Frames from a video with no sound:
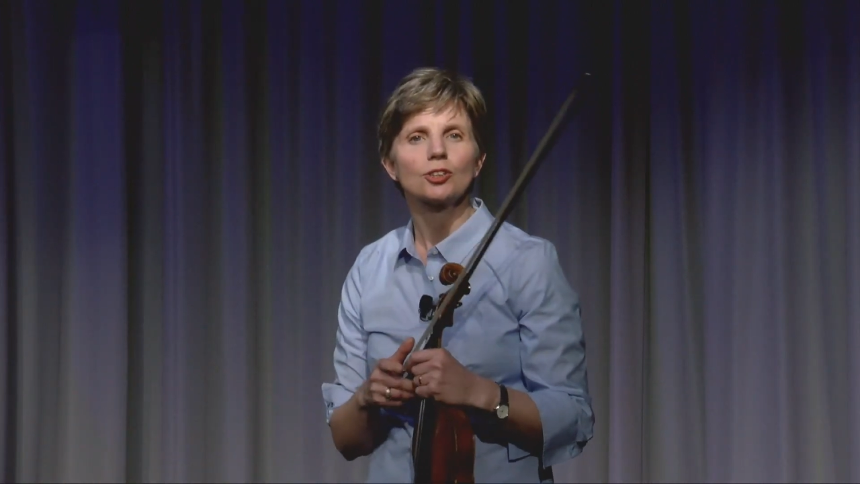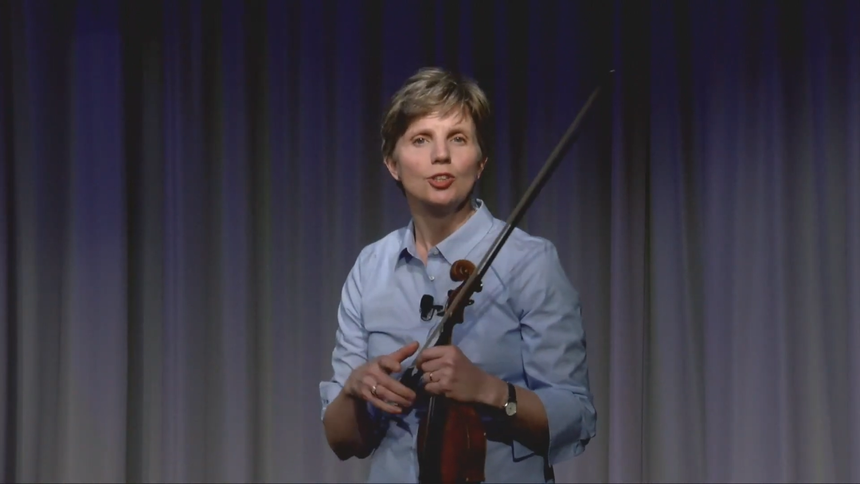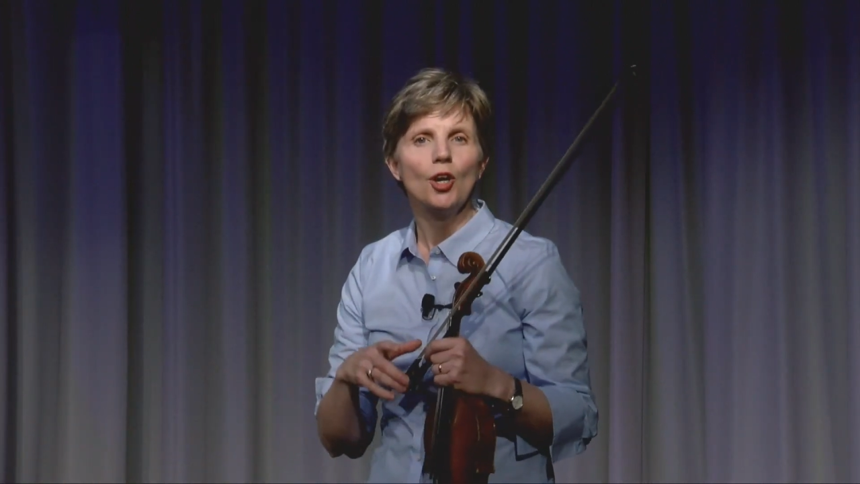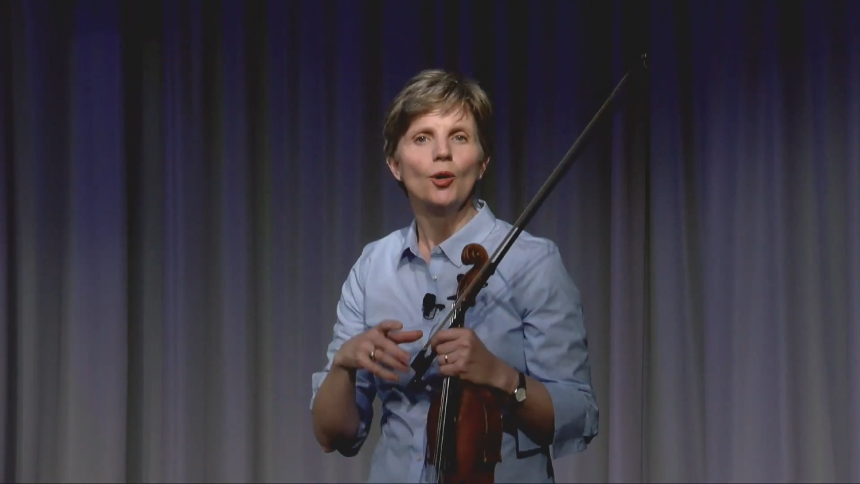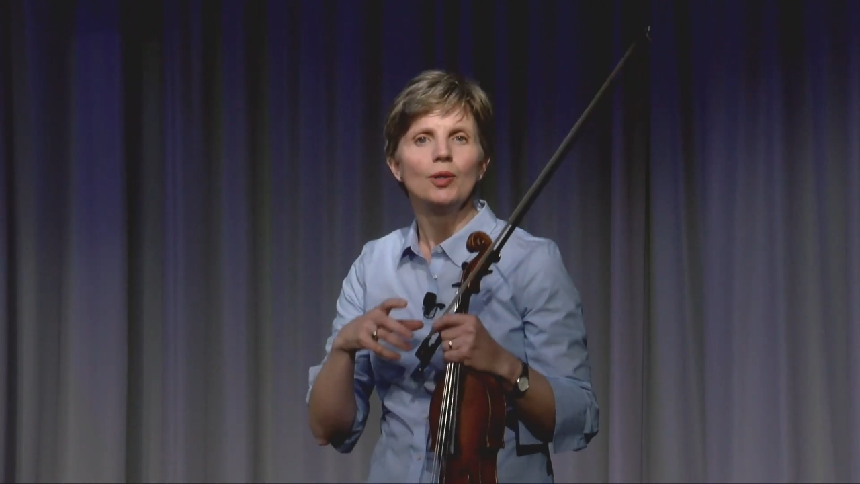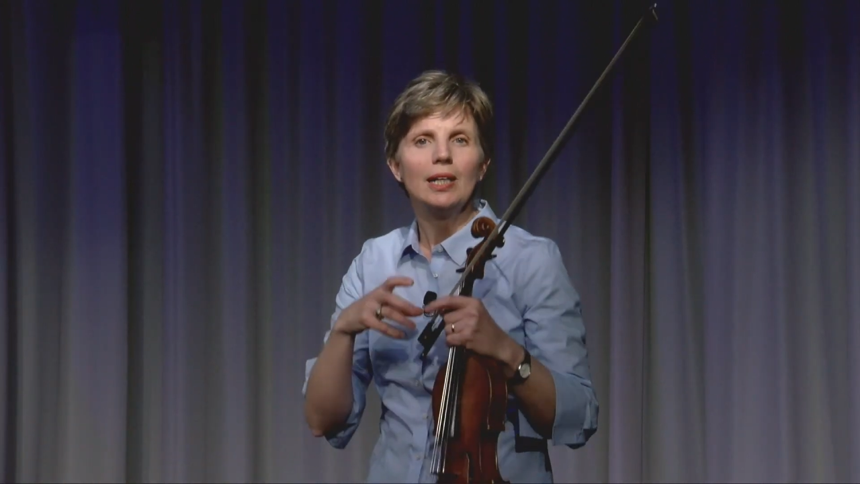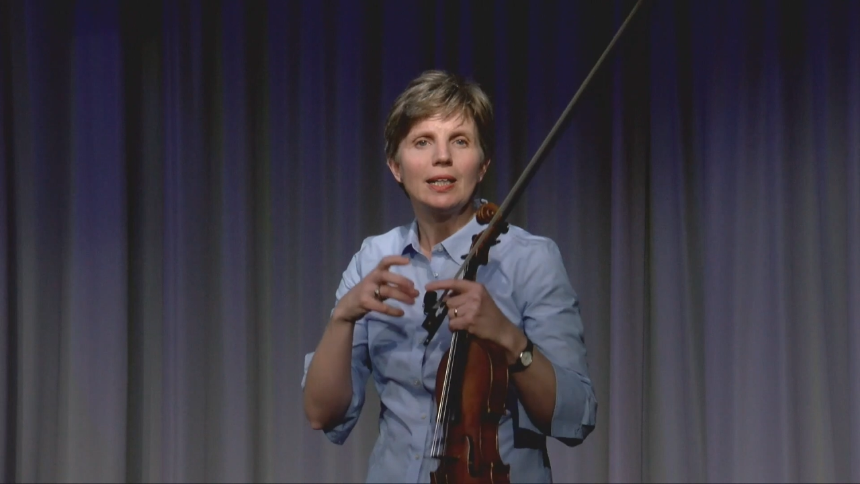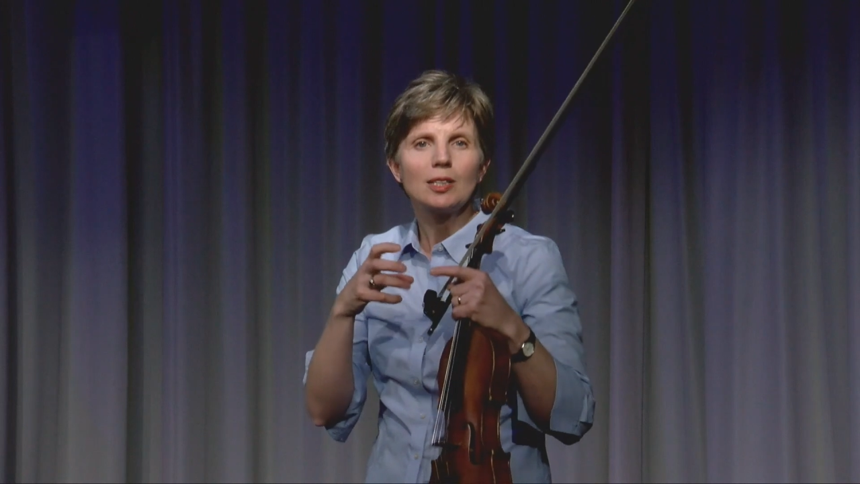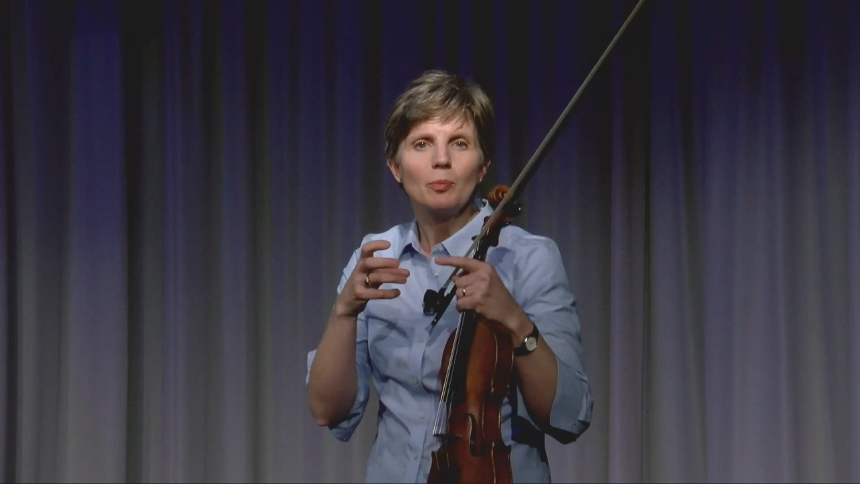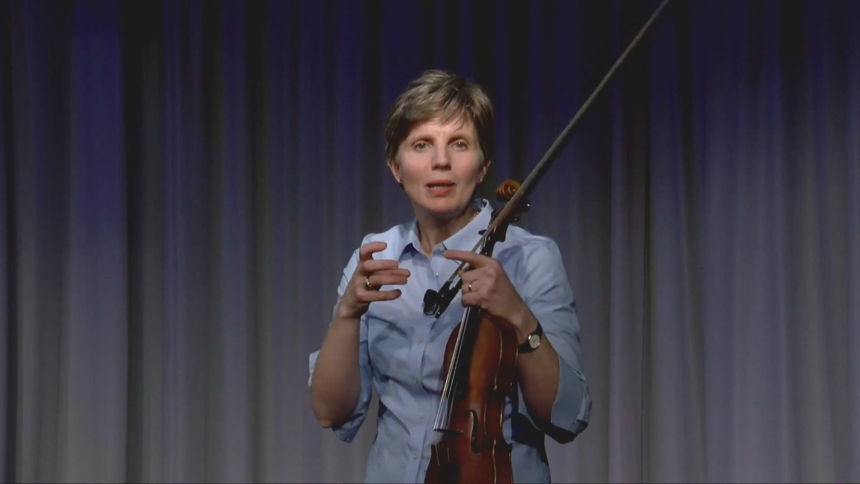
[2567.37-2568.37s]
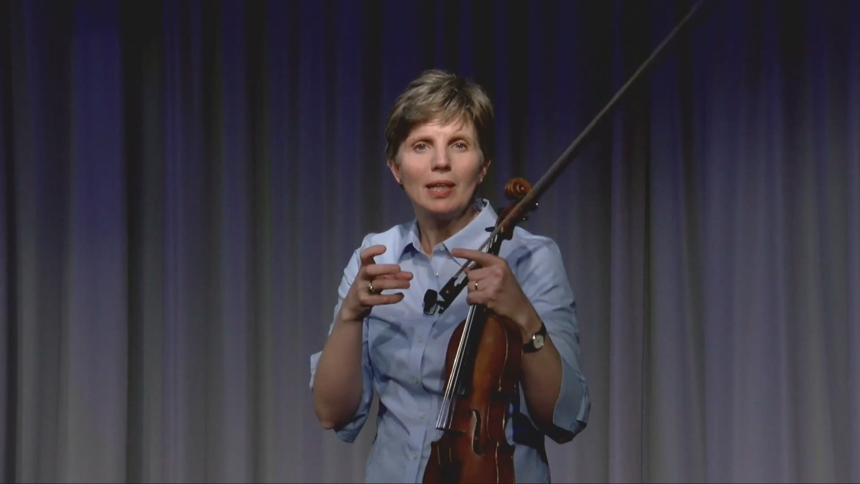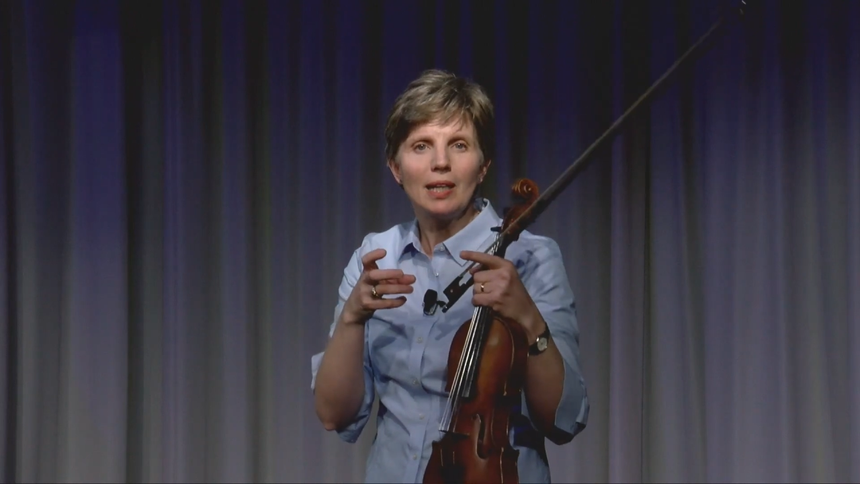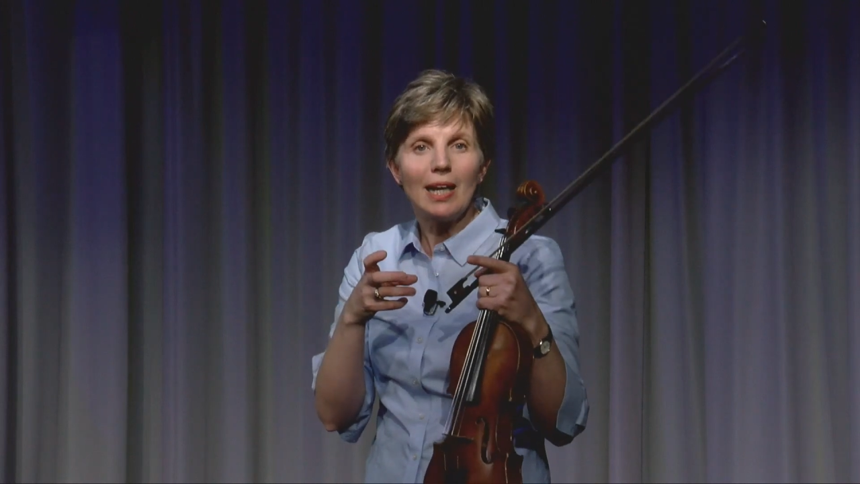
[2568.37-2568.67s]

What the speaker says: note needed to be,